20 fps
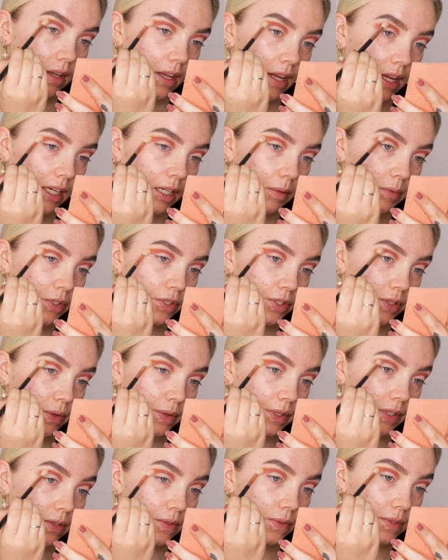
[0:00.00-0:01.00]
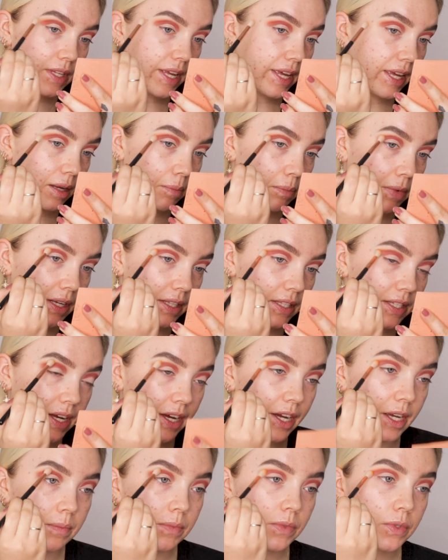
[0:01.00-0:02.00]
And I'm just going to take my
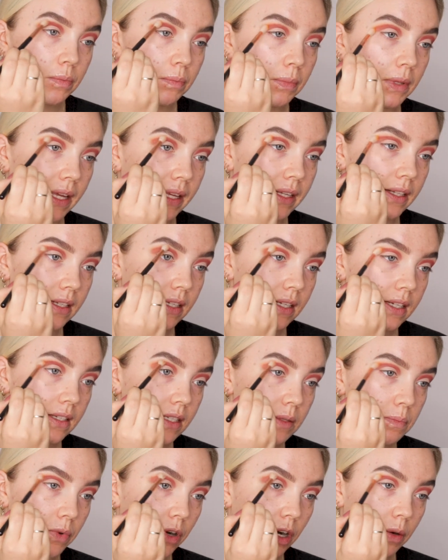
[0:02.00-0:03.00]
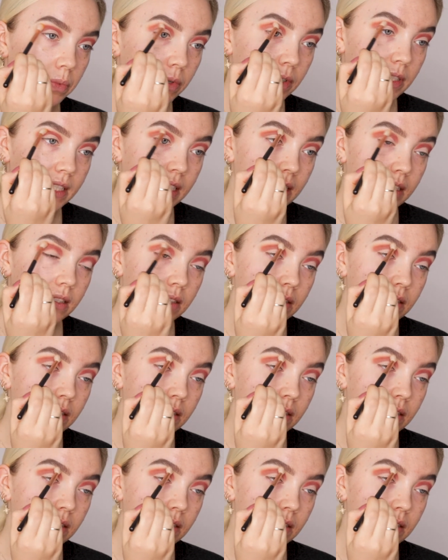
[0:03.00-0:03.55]
time to blend this properly.